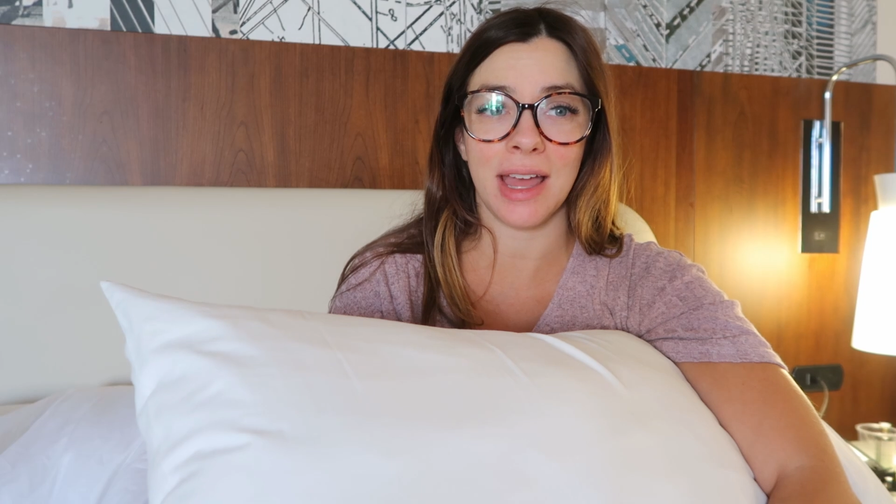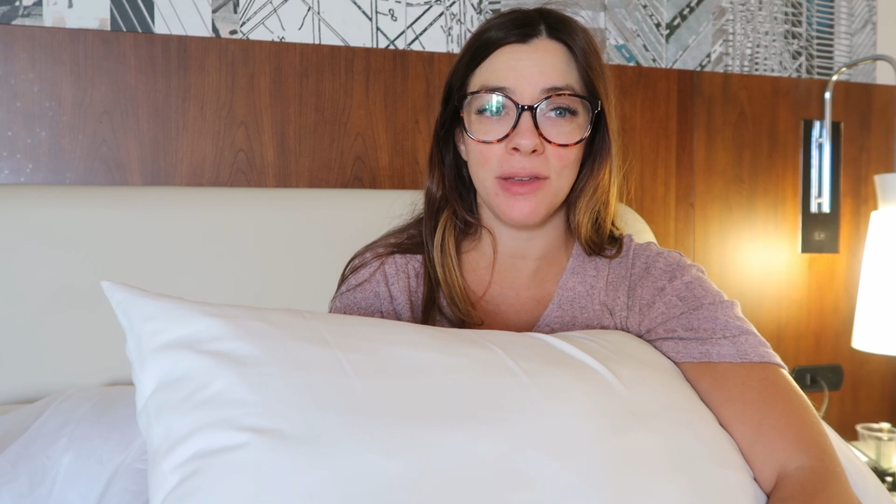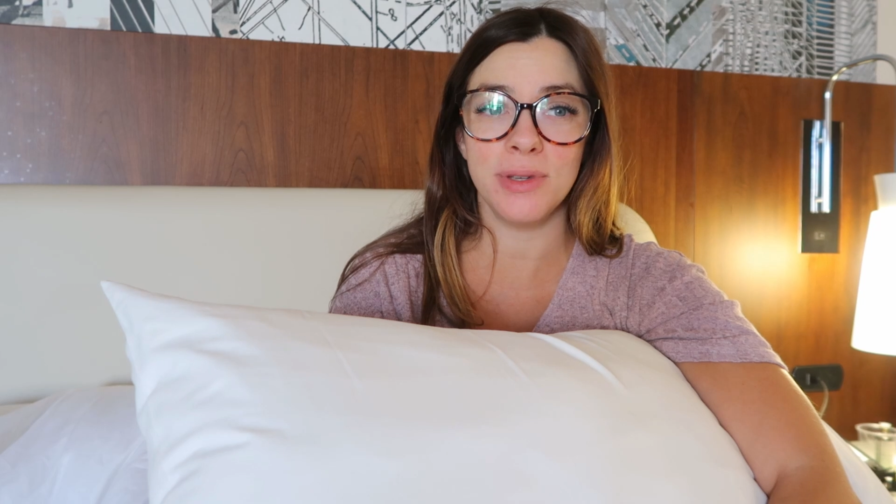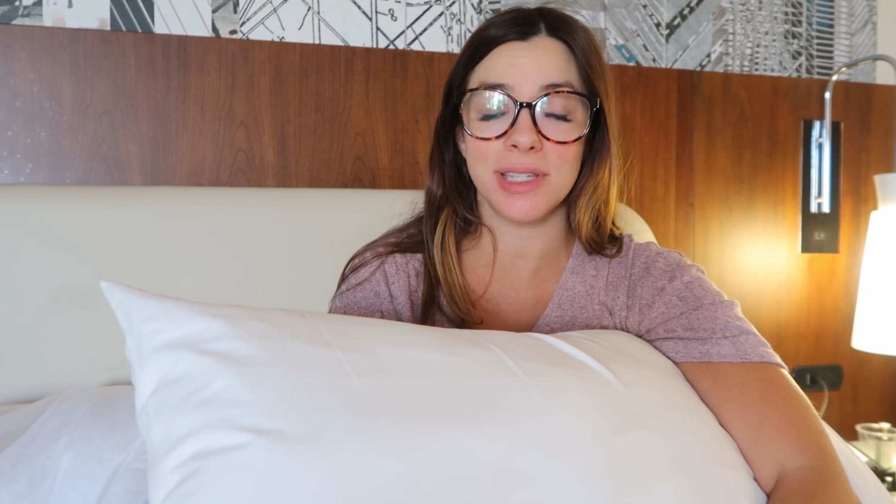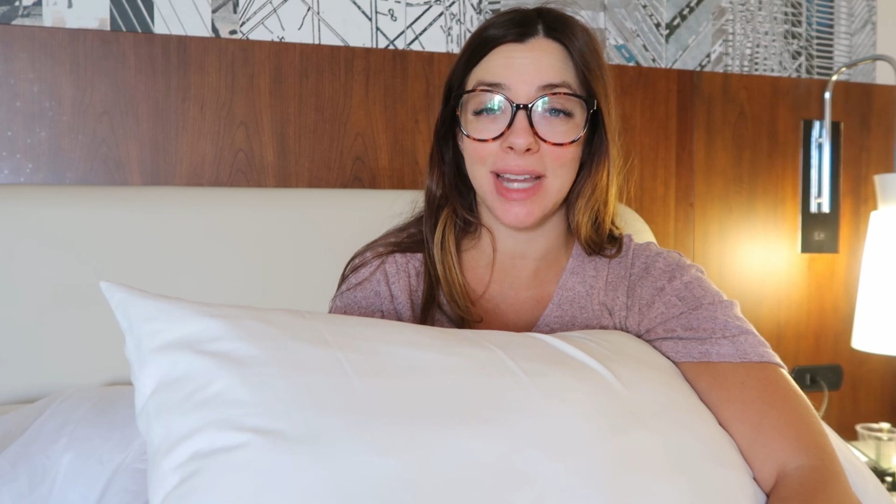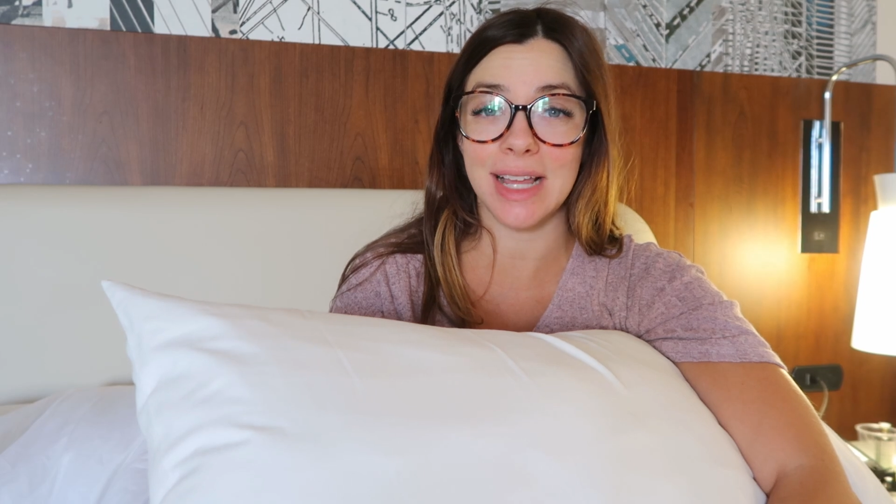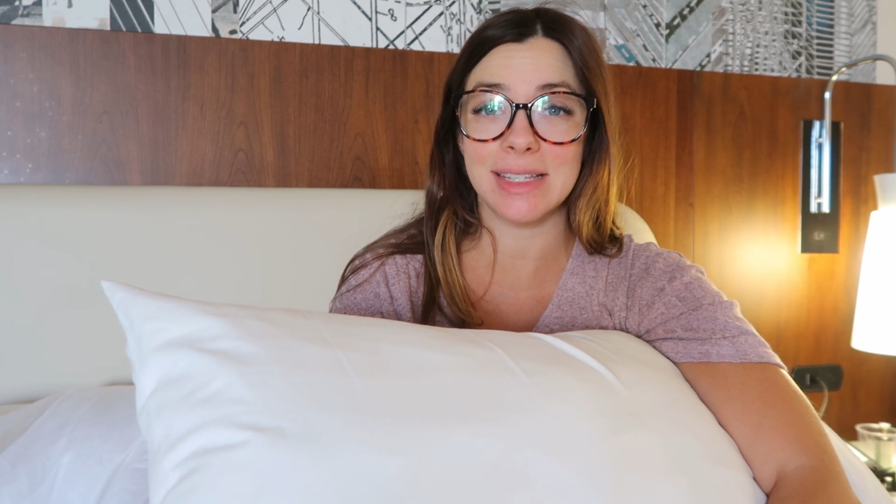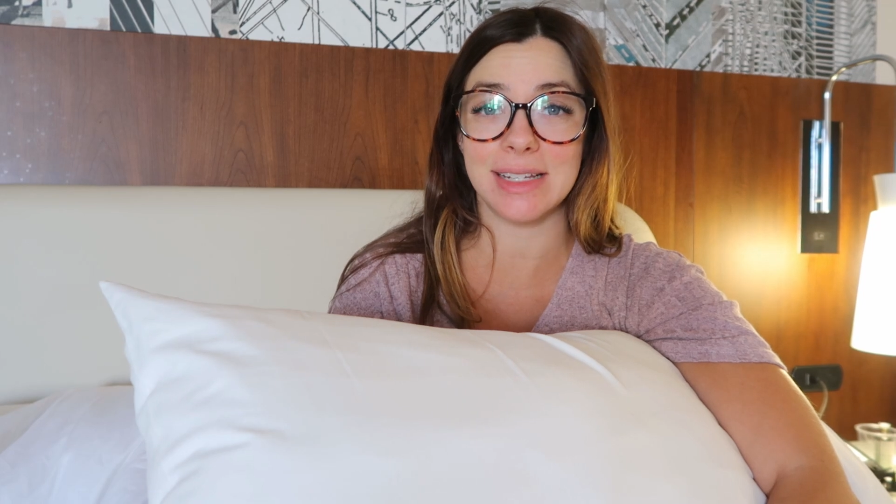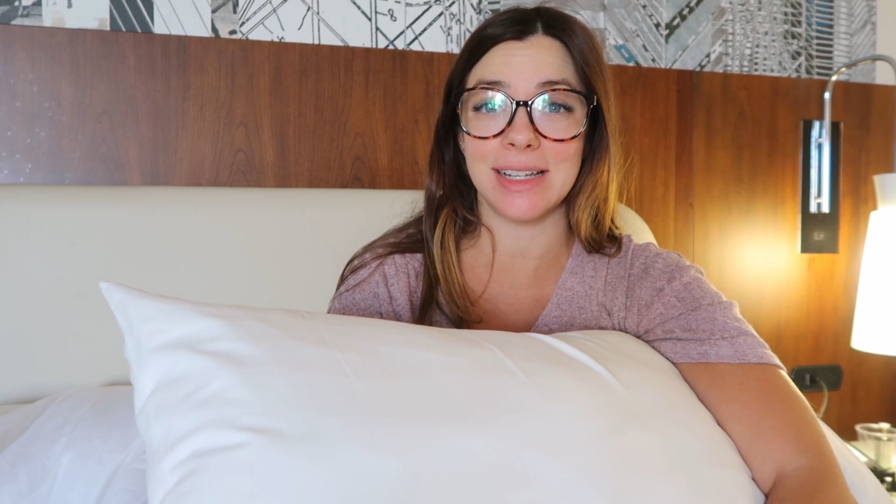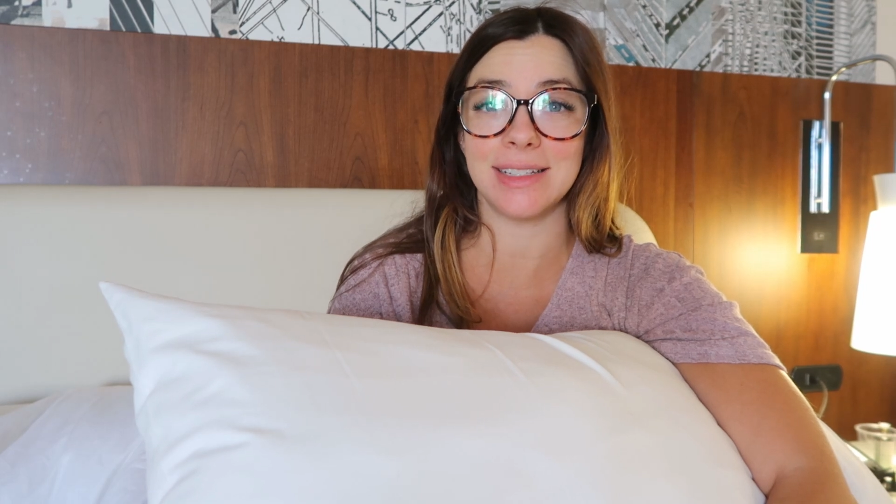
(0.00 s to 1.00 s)
I was
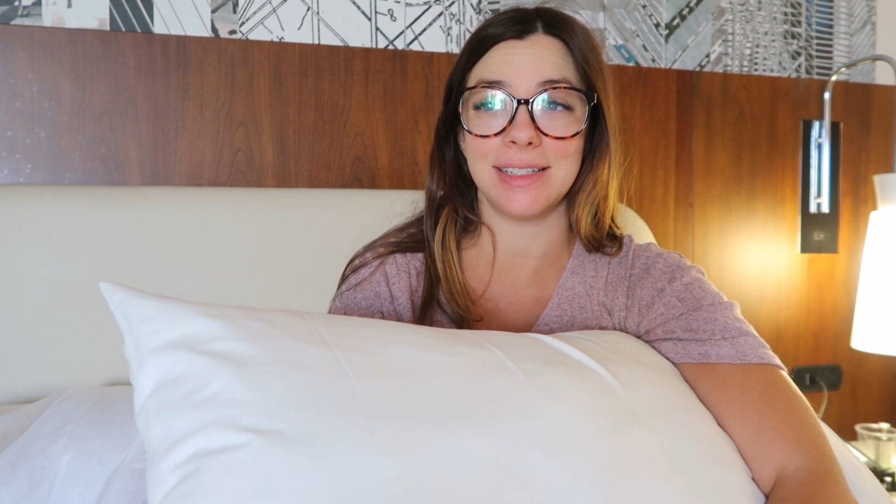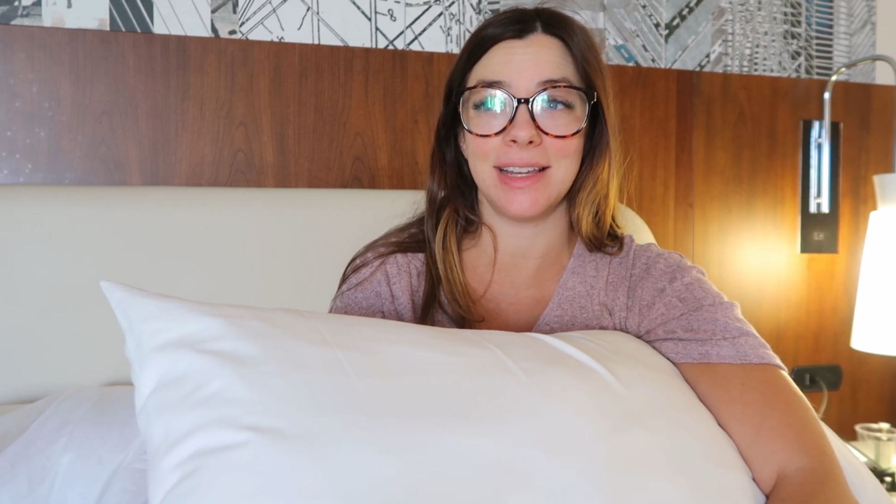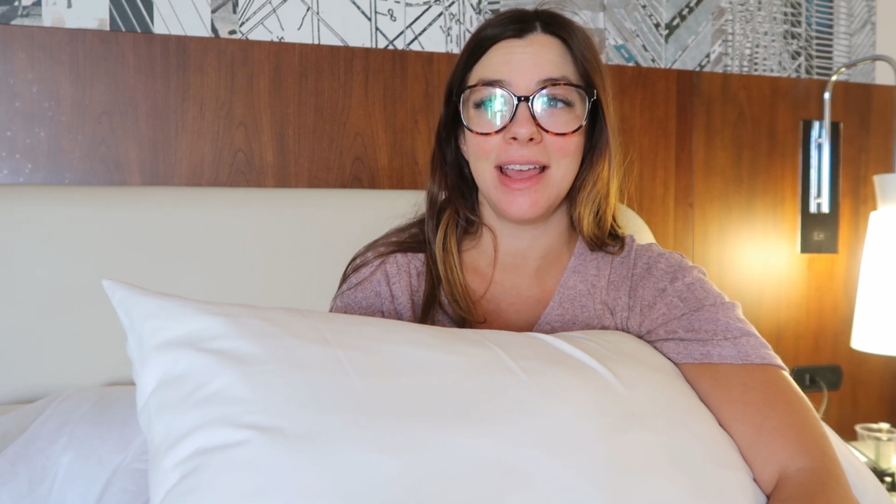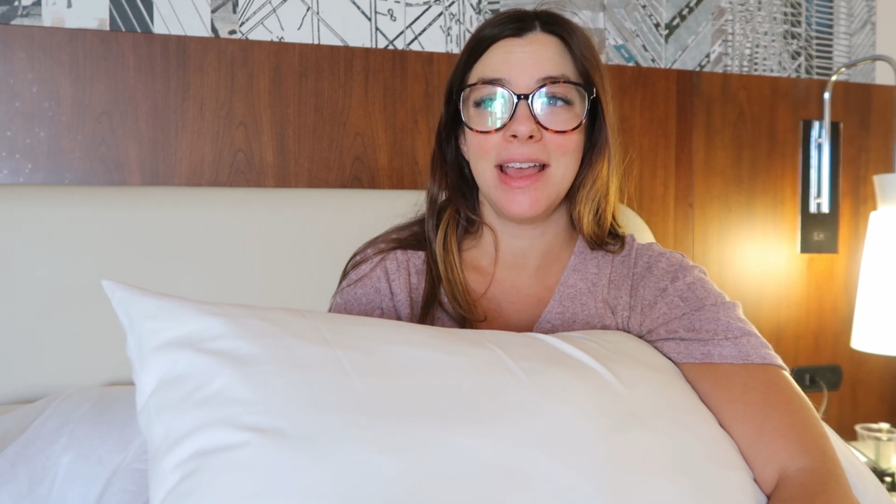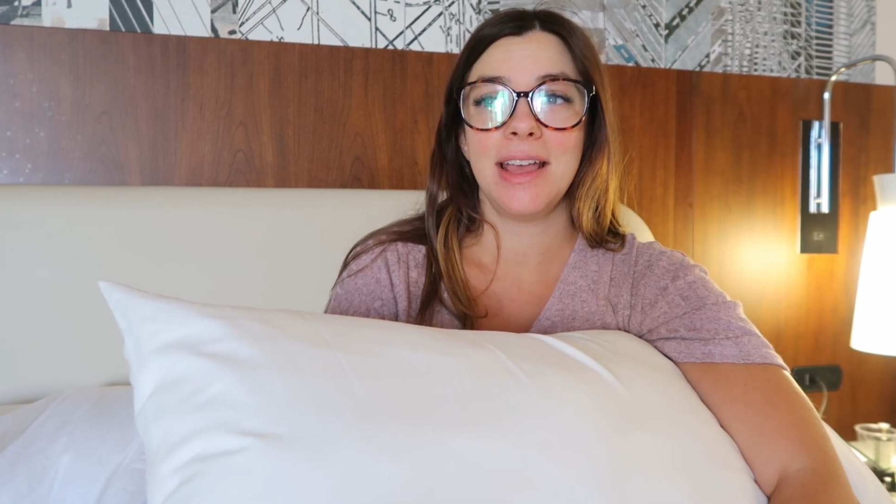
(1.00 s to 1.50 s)
nesting, and